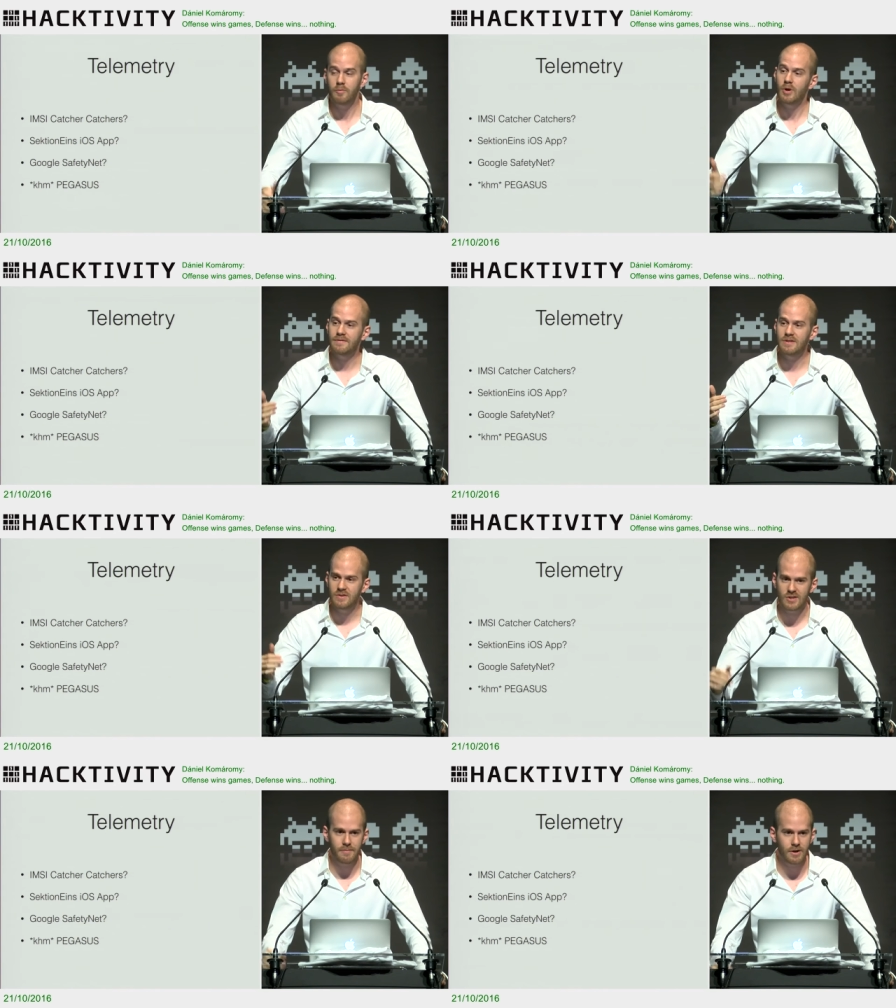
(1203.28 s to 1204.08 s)
would have seen
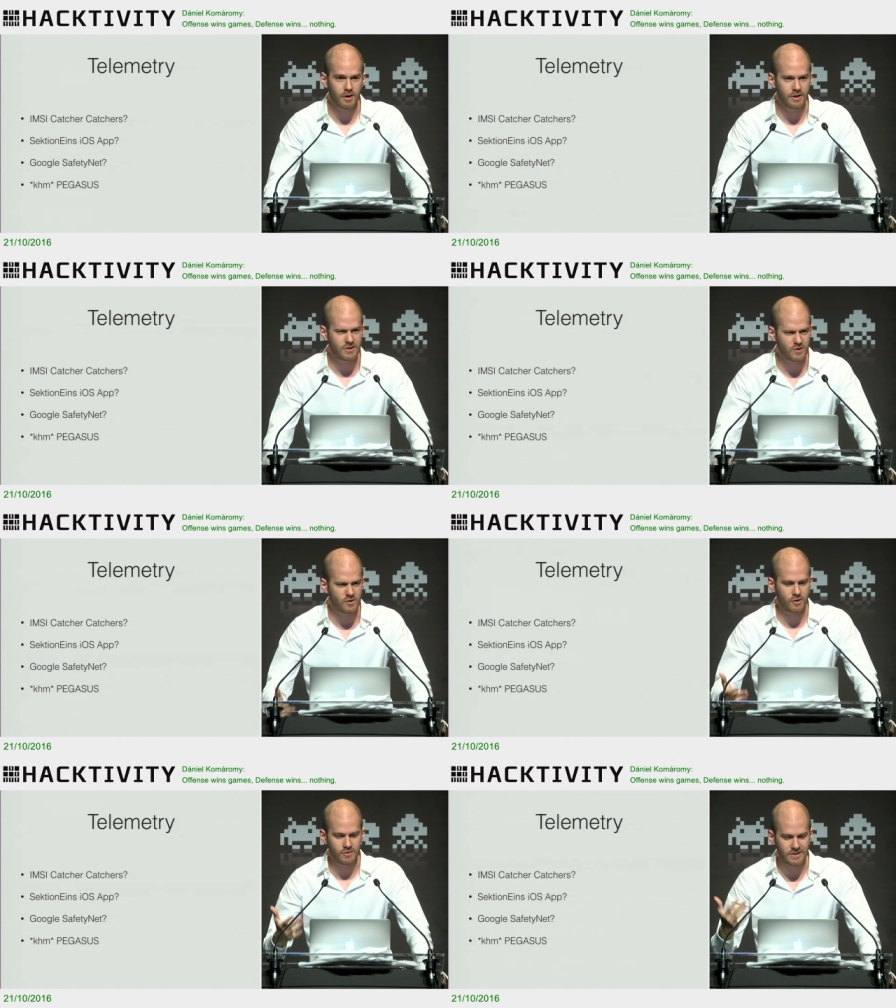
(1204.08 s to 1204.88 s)
something on this is,
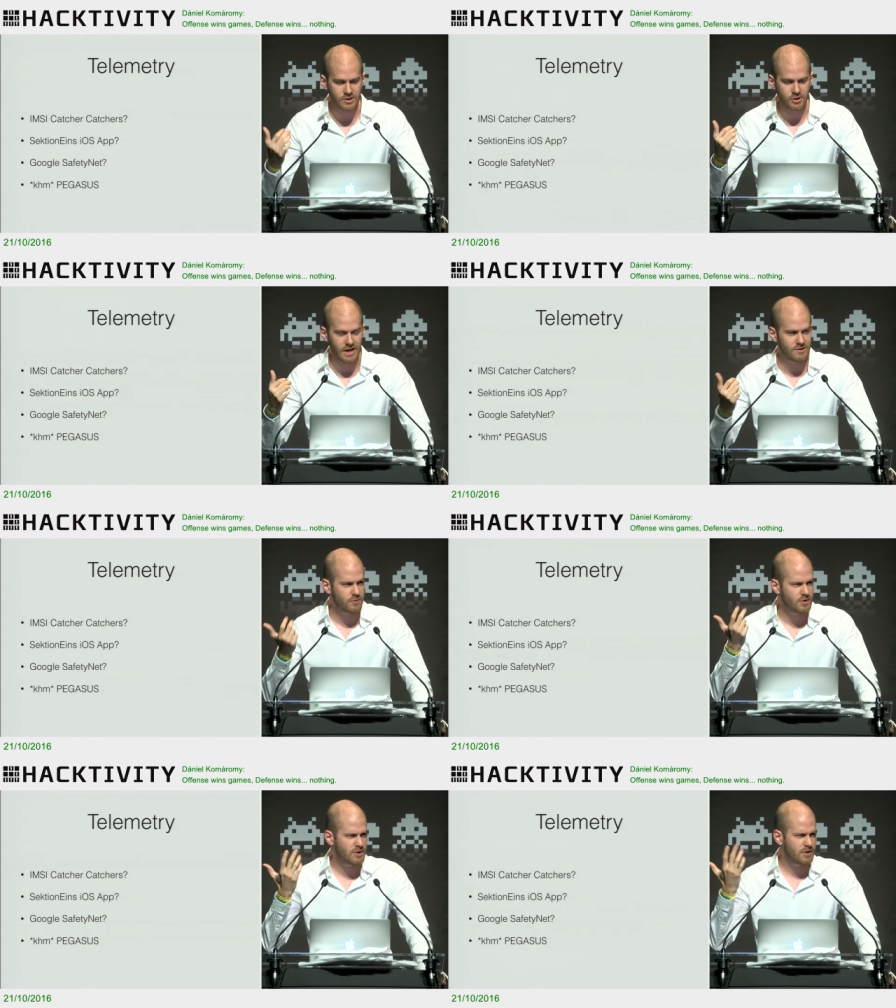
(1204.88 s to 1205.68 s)
Section 9's
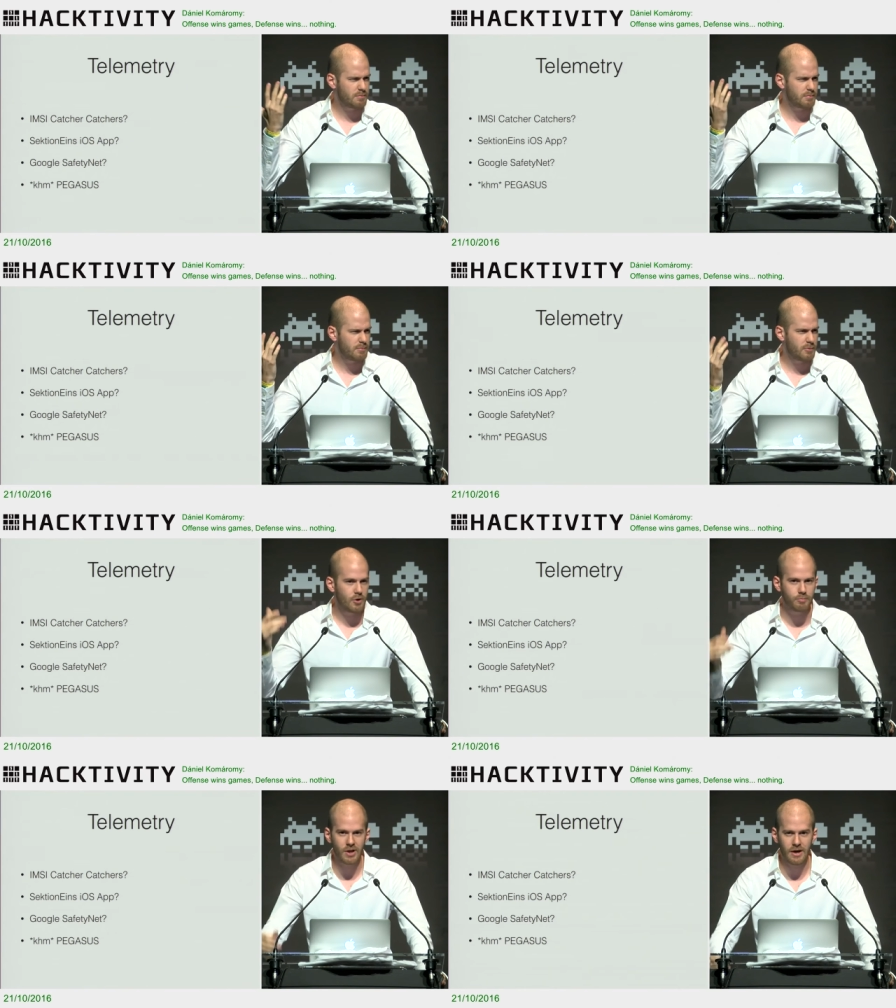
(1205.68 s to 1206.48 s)
recently,
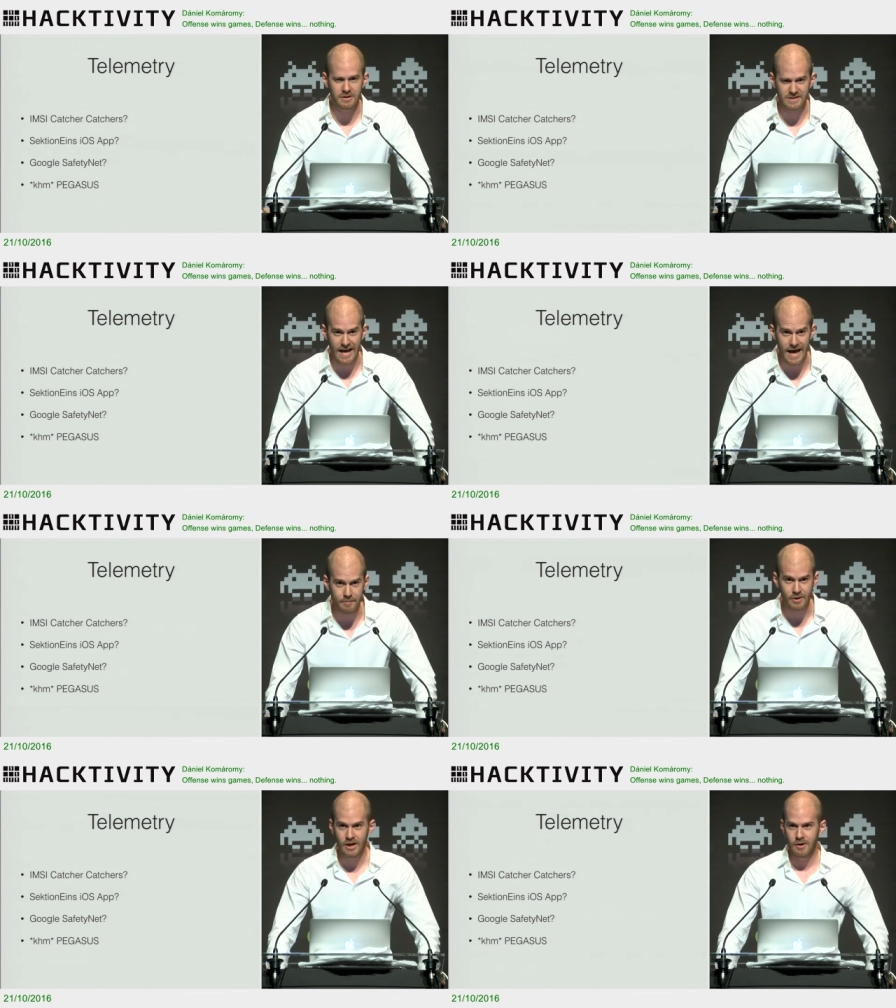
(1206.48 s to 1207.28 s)
put out this
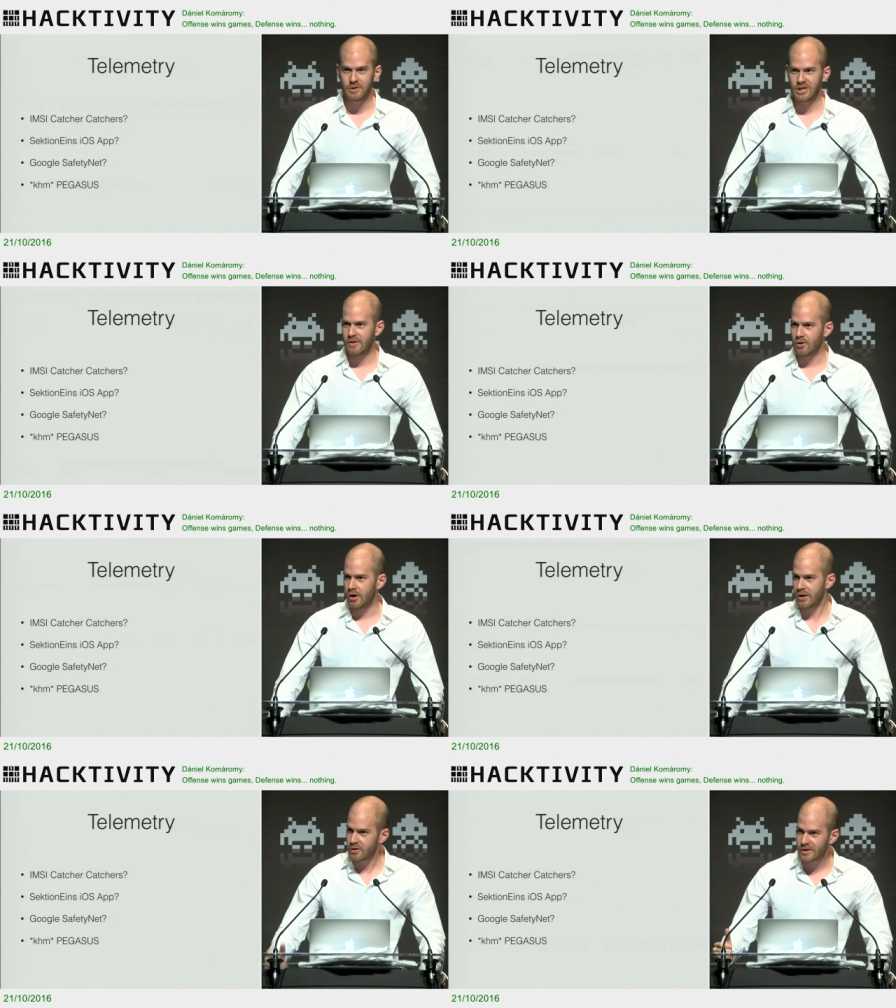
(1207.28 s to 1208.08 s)
app, which I
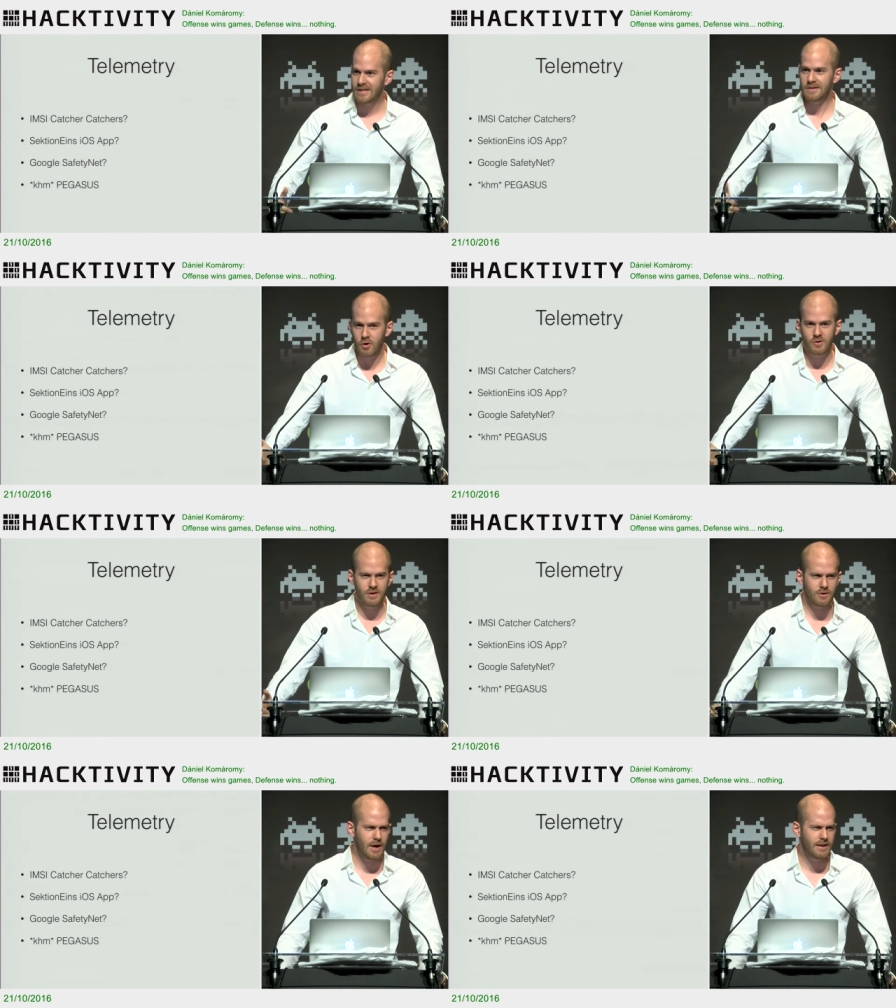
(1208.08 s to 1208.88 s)
thought, that goes
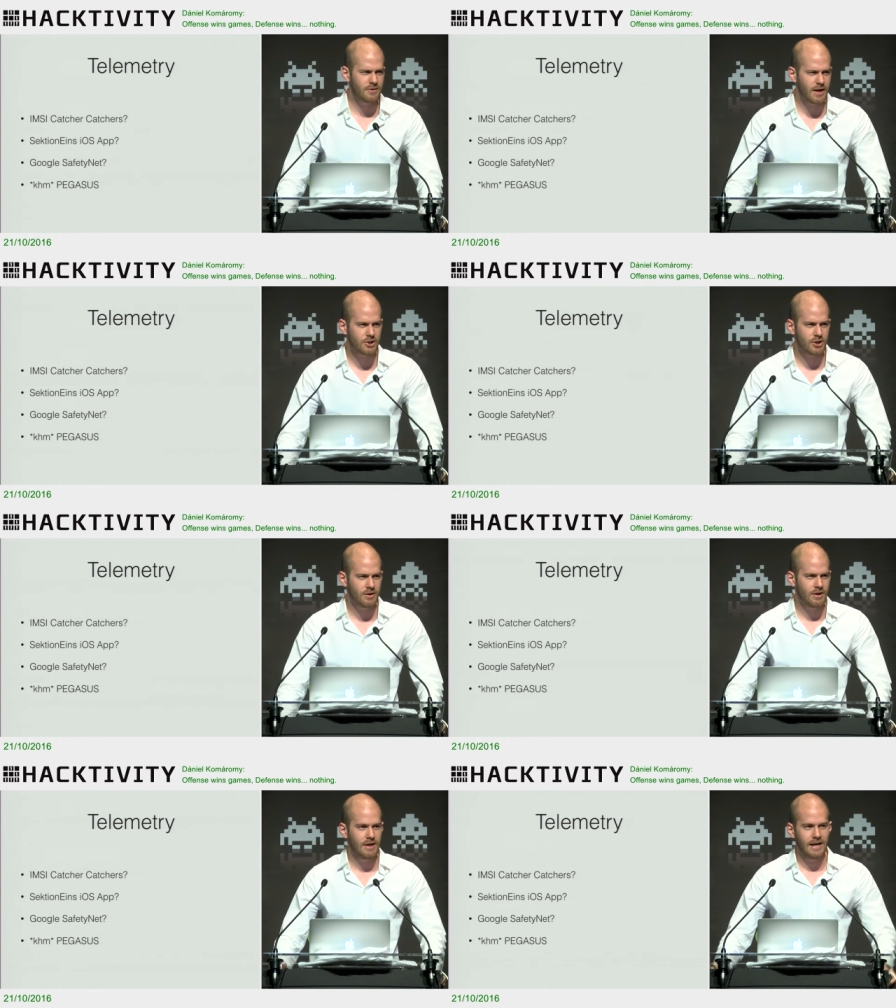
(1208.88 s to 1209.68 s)
in the right direction.